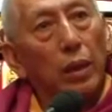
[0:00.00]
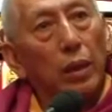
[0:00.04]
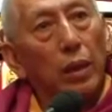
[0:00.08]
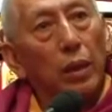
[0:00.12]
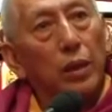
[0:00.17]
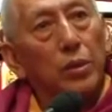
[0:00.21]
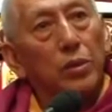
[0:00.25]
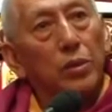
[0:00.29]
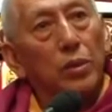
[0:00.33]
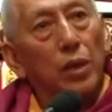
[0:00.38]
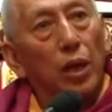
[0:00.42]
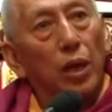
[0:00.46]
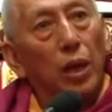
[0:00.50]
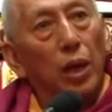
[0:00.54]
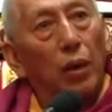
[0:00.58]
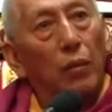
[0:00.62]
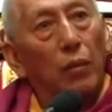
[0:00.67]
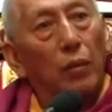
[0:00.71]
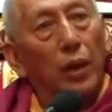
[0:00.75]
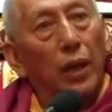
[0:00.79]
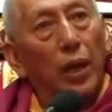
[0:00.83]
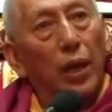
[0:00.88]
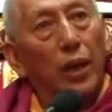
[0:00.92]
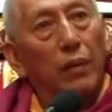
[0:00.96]
It's
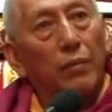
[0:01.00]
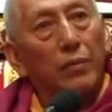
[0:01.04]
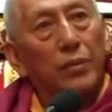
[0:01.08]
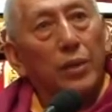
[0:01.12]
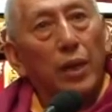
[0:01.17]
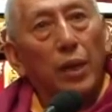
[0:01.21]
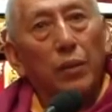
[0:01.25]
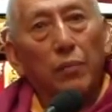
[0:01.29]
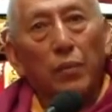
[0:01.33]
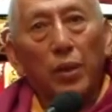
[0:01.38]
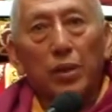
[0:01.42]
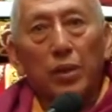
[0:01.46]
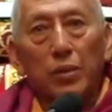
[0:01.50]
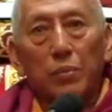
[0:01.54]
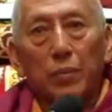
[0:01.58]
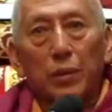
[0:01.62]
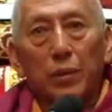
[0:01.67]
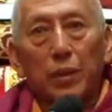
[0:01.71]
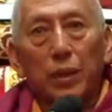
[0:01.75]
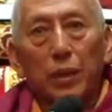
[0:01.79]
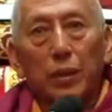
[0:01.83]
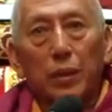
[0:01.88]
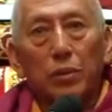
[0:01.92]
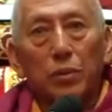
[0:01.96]
our lifetime
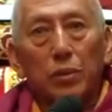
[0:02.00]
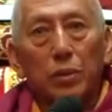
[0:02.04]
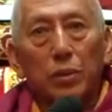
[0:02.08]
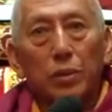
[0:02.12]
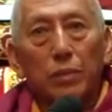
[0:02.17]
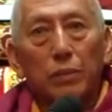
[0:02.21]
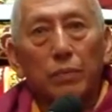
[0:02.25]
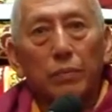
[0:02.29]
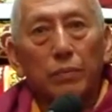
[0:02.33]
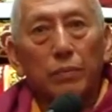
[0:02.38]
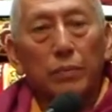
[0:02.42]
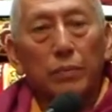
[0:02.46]
experience.